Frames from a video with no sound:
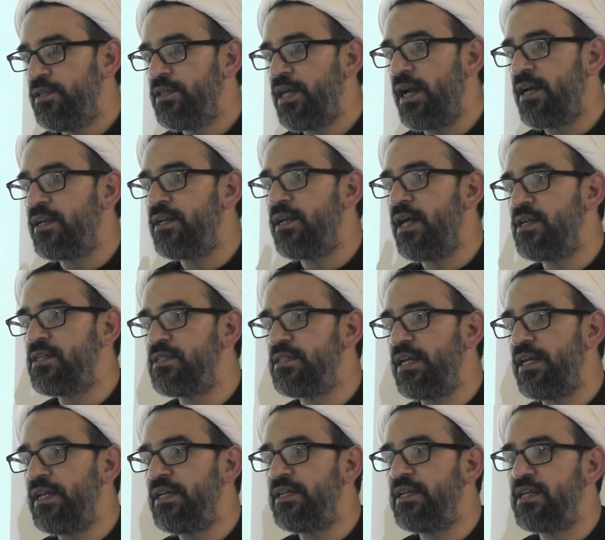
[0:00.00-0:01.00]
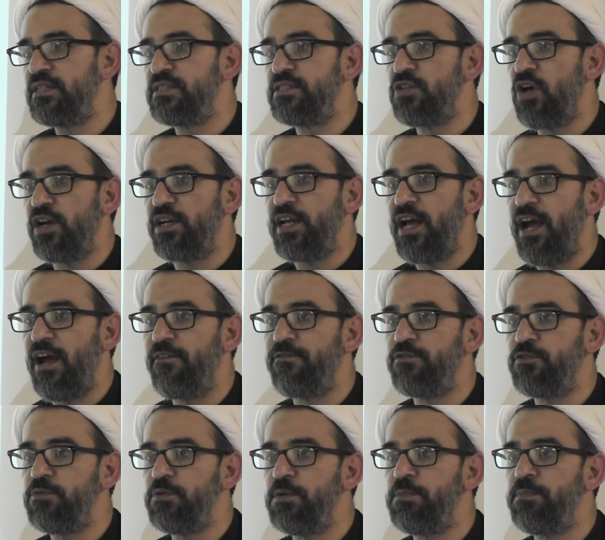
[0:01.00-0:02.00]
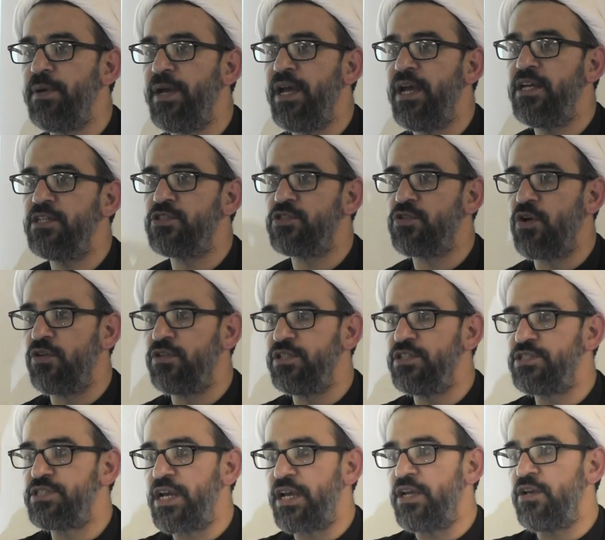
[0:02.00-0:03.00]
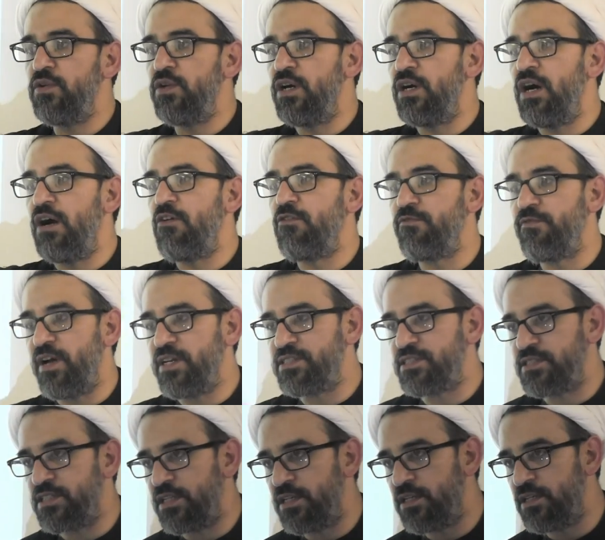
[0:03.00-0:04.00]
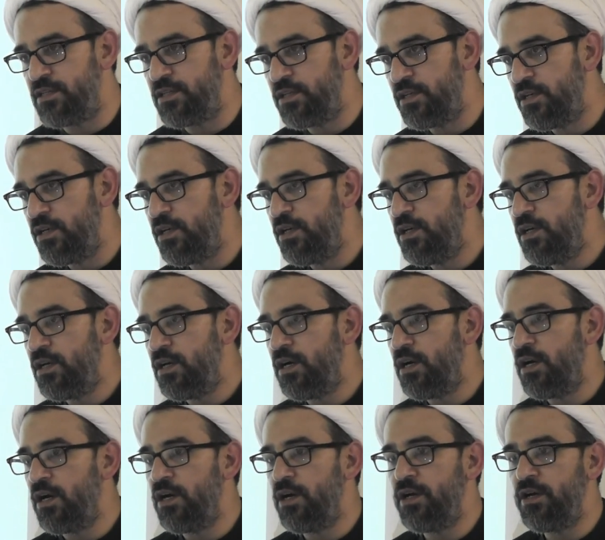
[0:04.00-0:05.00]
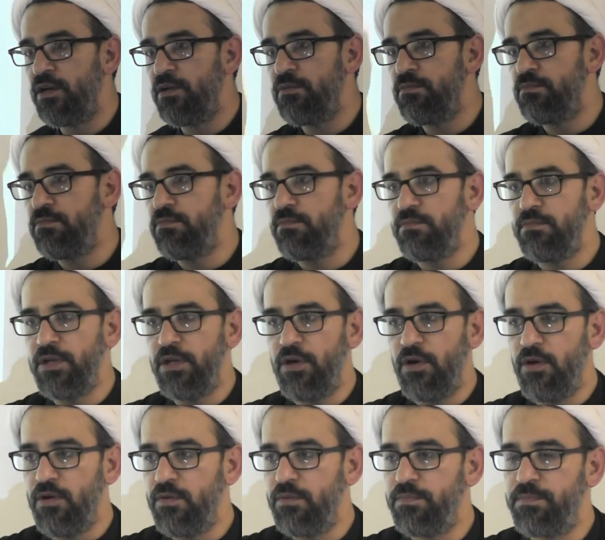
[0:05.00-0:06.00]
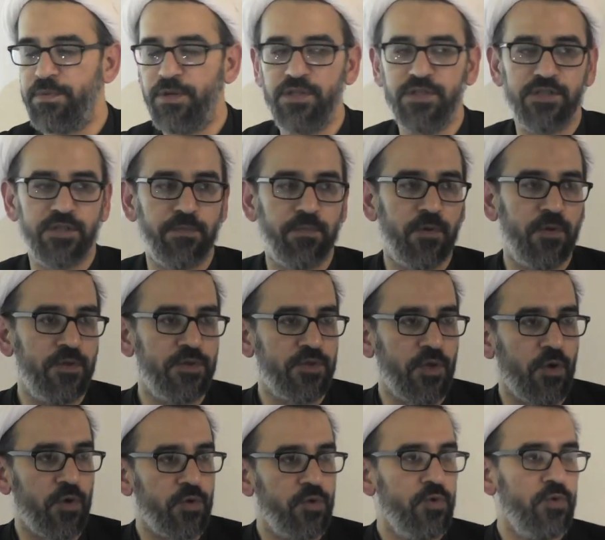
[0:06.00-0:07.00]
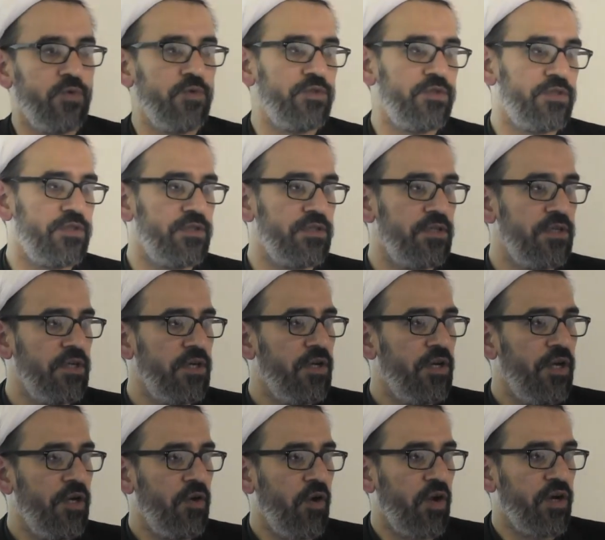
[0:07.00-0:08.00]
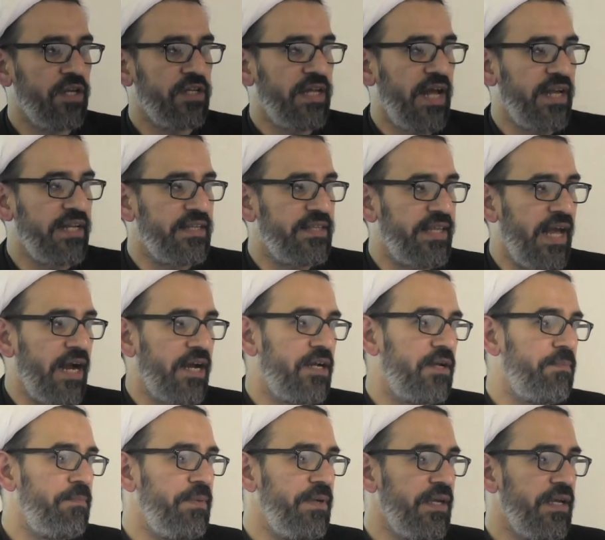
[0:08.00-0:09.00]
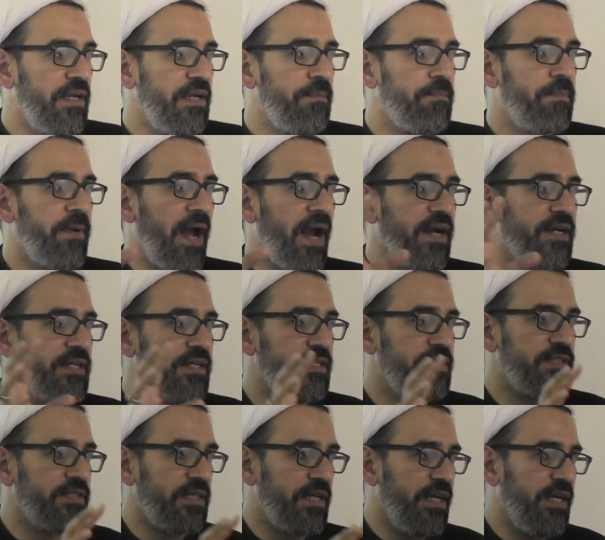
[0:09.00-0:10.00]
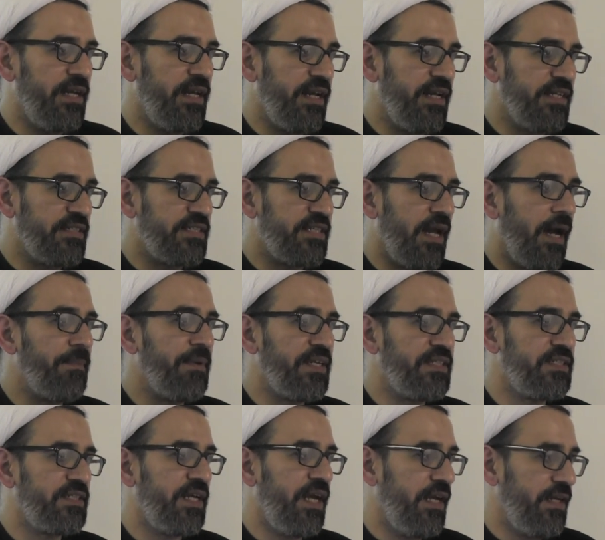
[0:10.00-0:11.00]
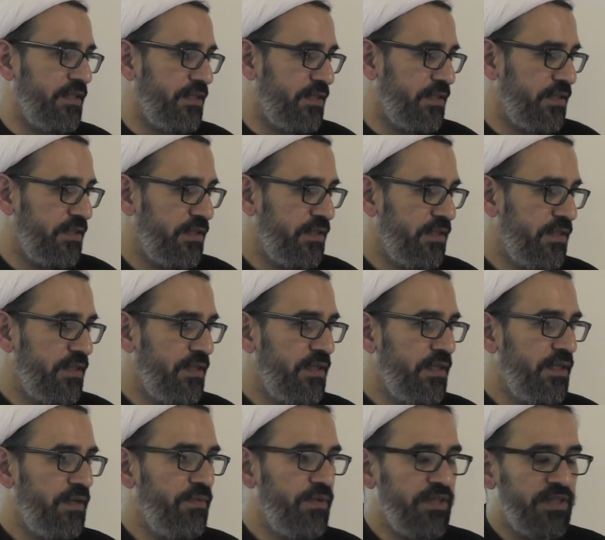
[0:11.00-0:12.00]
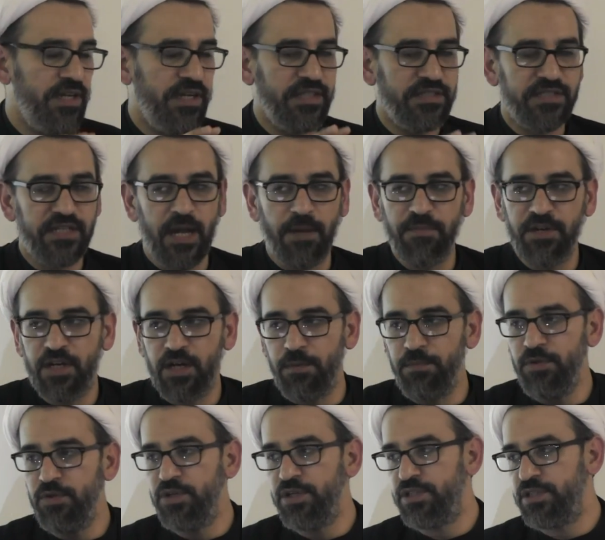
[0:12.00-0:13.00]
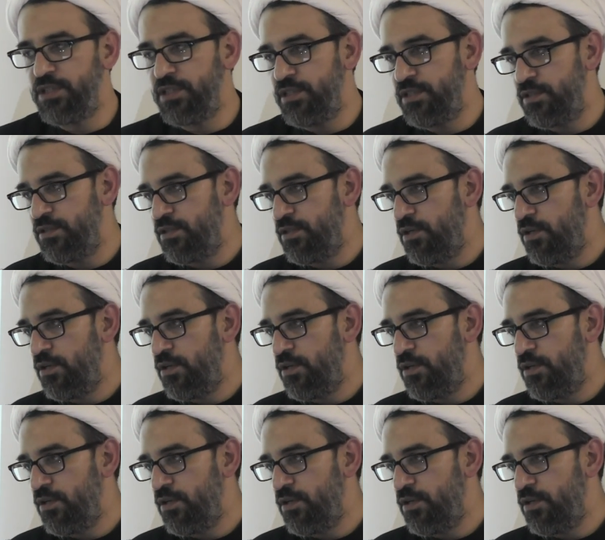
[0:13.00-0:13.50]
That does it does not have to be based on the secular or Western, uh, you know, principles or rules in order that that be practiced in an Islamic state with an Islamic community.